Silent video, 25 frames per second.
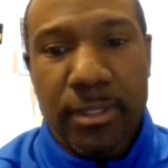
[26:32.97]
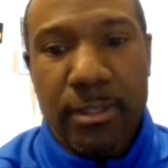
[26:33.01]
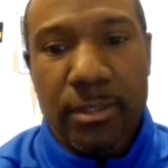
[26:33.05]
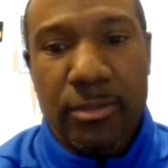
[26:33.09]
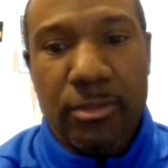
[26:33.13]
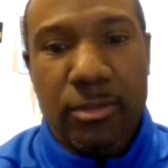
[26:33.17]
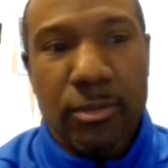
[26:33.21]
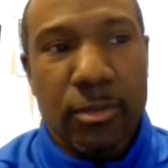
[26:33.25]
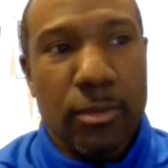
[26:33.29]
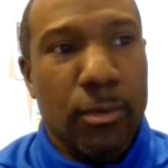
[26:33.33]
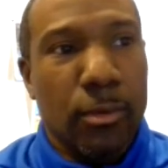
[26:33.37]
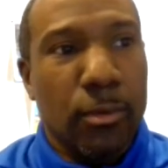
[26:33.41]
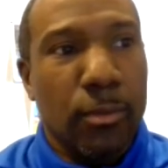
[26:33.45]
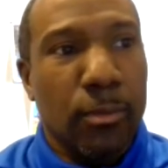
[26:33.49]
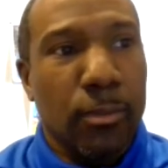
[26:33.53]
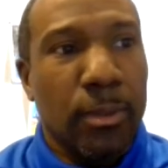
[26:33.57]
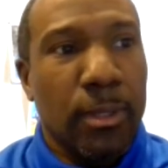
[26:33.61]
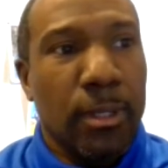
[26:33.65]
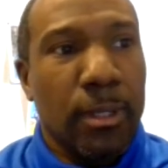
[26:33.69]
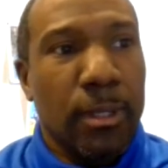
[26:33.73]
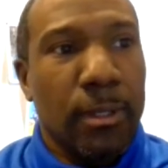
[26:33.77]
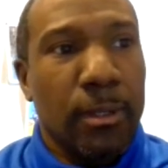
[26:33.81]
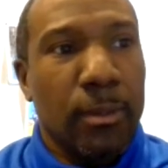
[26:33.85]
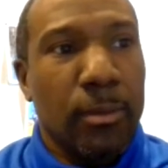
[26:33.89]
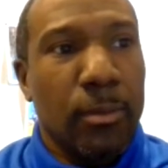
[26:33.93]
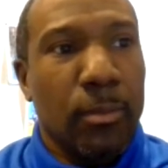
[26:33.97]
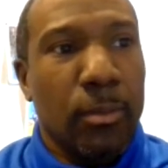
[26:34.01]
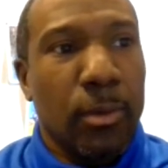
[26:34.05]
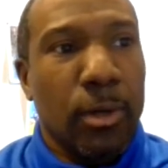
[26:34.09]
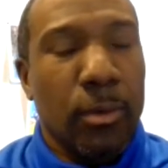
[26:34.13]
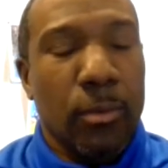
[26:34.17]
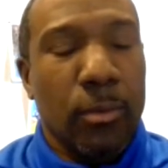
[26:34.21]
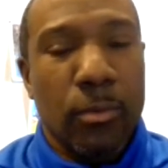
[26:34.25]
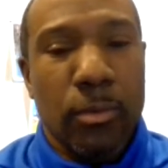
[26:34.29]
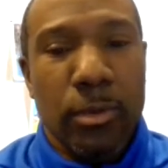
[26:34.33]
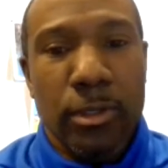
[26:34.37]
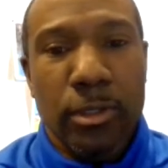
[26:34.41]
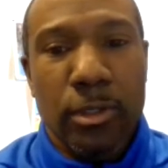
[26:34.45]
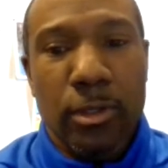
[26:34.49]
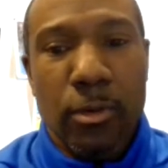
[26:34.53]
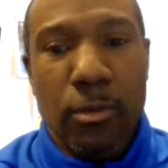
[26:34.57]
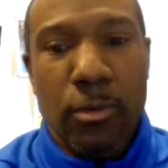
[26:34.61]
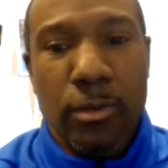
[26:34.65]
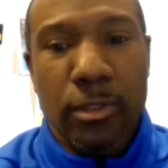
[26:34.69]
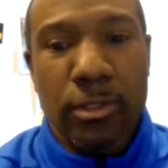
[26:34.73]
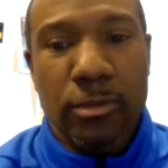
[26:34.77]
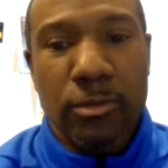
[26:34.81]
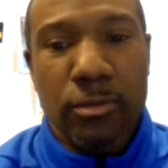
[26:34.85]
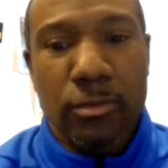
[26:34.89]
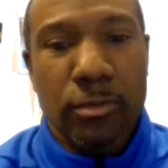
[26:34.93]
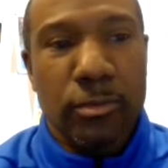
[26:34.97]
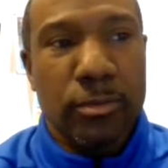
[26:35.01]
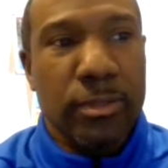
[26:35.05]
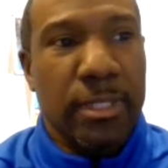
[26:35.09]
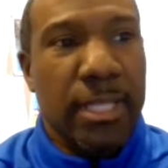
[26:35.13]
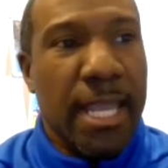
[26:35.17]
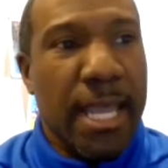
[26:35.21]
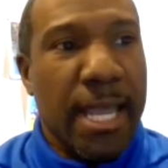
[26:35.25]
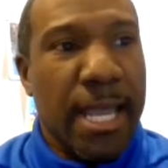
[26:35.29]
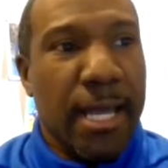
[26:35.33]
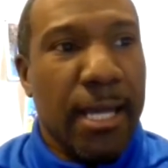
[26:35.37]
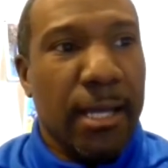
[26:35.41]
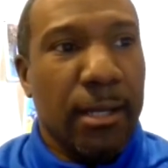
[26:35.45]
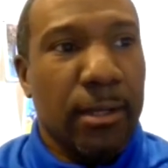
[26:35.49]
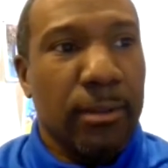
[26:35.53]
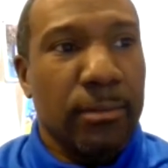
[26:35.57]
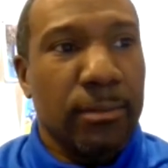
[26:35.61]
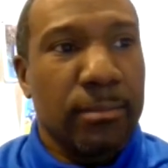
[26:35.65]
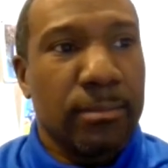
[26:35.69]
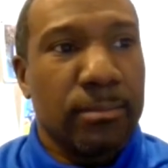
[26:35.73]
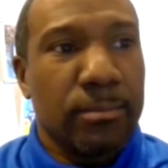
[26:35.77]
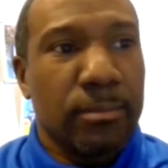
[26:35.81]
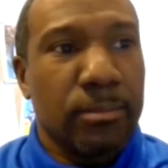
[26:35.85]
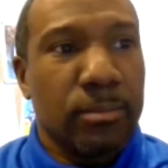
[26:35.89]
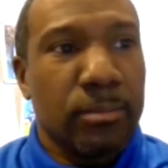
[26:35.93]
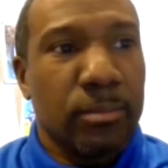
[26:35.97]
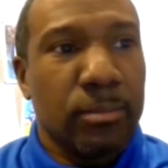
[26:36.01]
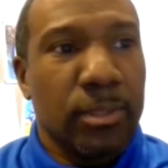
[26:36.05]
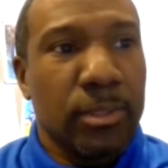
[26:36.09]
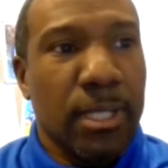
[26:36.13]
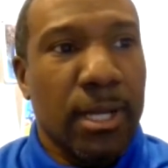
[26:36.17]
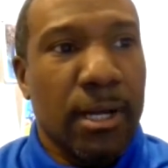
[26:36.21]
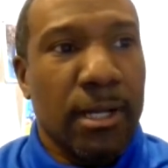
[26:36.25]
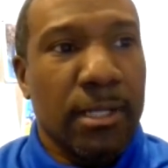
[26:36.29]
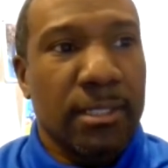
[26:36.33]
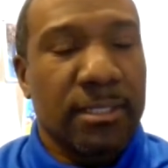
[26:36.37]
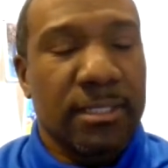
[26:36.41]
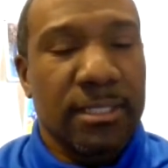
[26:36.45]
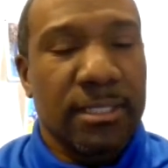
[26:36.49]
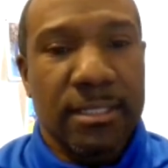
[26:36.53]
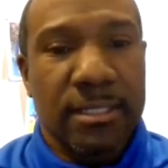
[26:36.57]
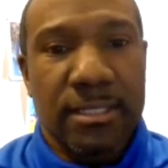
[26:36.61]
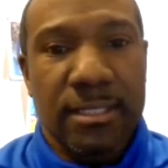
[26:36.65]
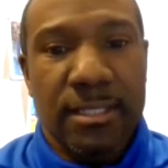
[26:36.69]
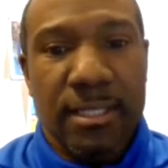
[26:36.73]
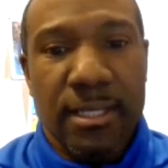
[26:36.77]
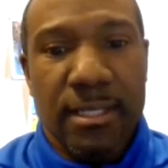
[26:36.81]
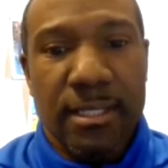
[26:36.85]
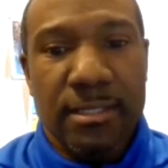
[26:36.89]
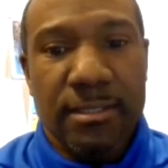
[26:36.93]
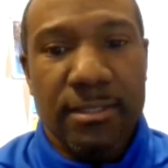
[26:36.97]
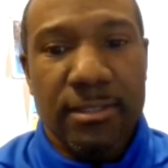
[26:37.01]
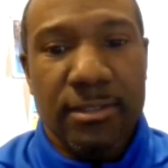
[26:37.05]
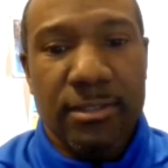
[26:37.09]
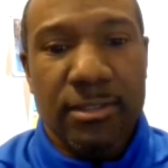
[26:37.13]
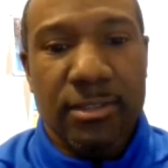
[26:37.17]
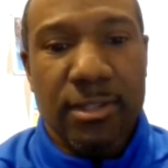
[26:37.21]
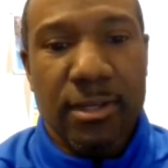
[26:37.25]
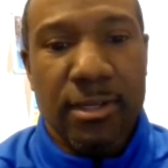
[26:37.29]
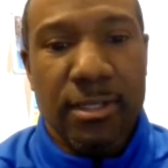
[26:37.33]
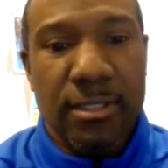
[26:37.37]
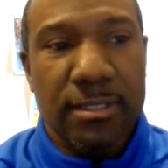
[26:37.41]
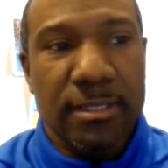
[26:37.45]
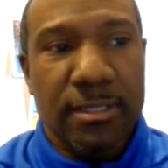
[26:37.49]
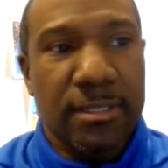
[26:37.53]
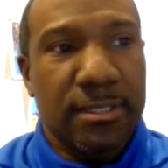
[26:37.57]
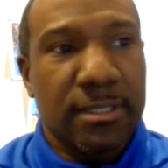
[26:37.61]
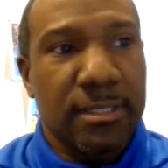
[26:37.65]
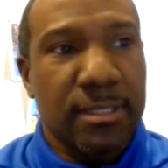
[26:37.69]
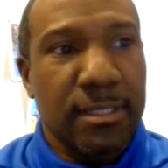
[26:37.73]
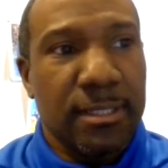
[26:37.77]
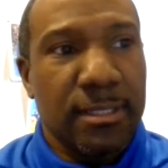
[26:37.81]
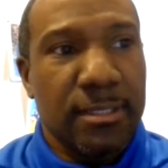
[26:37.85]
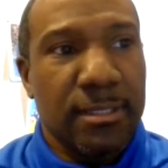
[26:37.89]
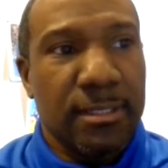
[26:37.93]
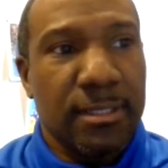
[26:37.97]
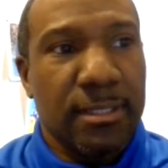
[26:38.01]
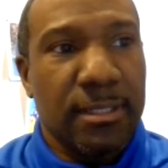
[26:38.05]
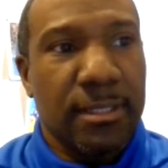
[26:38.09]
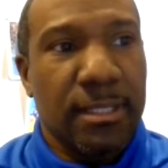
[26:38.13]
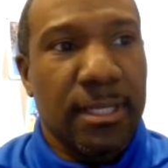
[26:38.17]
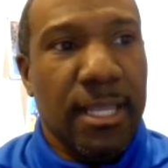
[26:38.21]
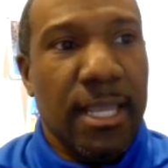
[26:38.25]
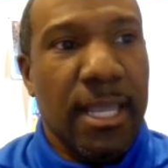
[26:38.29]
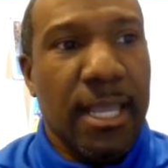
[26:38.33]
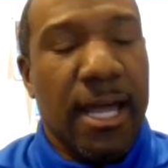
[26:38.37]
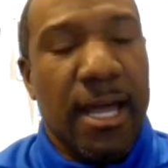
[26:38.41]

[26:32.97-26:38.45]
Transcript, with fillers: So, what we're going through now with our success to start the season,